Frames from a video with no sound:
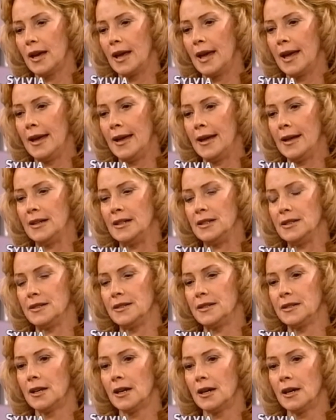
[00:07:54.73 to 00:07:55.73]

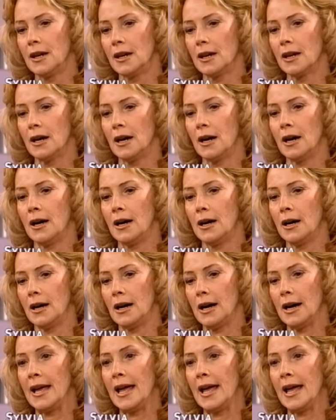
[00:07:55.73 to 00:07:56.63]
and uh,